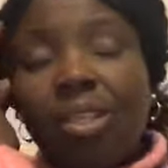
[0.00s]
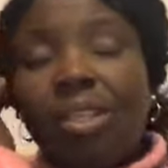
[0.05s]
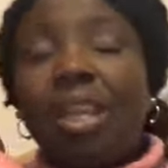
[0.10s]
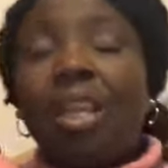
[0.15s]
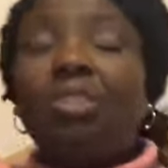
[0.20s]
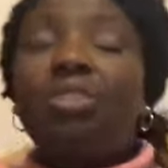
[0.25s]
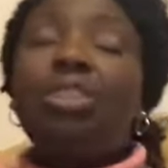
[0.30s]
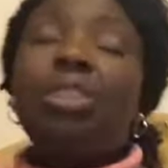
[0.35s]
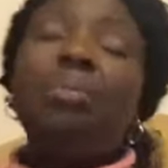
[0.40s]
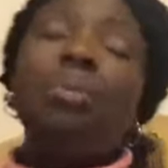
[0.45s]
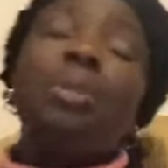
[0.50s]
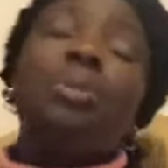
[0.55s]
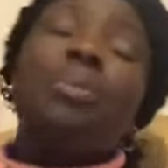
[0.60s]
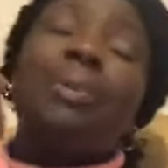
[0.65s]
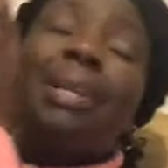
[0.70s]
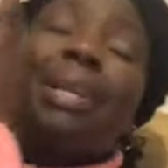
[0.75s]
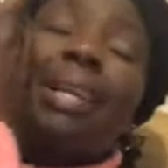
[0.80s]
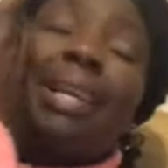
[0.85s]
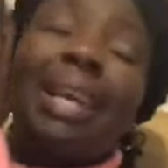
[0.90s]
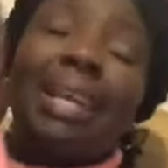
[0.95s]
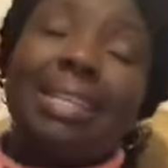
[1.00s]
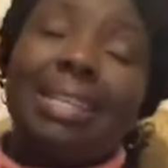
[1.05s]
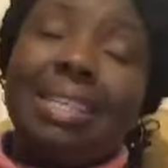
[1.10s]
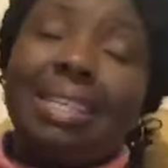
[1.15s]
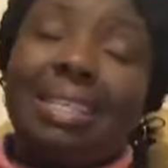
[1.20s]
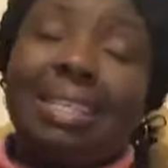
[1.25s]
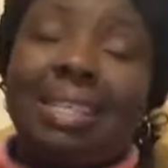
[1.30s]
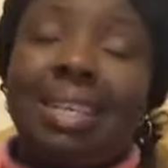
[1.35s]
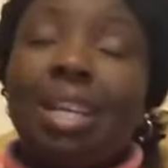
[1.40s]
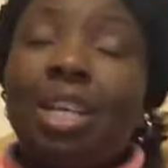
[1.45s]
Now you see me speaking like
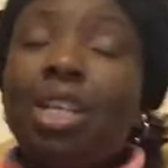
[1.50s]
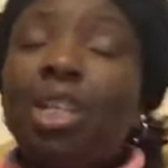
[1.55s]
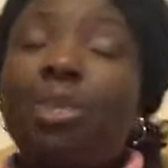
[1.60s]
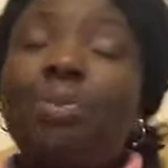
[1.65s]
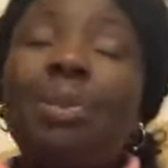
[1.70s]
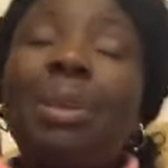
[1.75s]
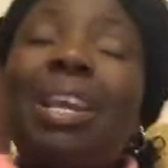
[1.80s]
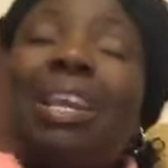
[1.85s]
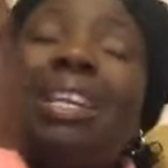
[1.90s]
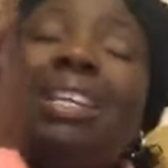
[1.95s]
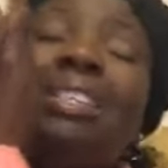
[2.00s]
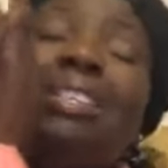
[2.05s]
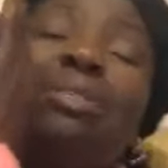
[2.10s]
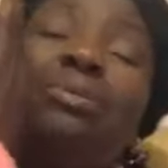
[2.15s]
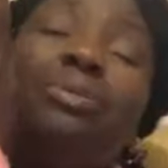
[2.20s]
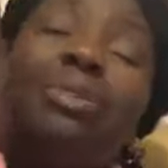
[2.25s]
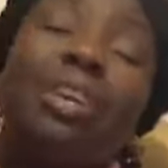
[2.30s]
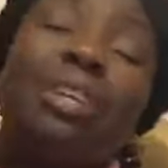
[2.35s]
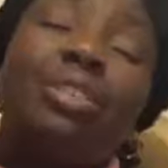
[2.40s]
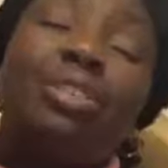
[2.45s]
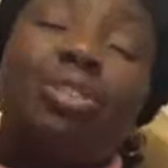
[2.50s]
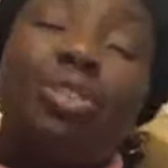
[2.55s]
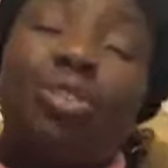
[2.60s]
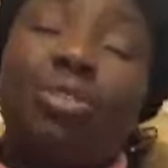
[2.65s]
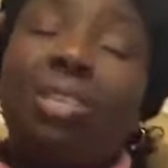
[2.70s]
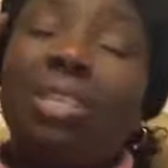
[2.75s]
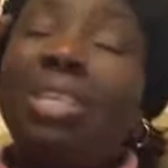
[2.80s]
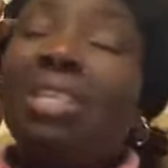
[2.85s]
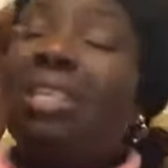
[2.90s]
this, speaking in different tongues.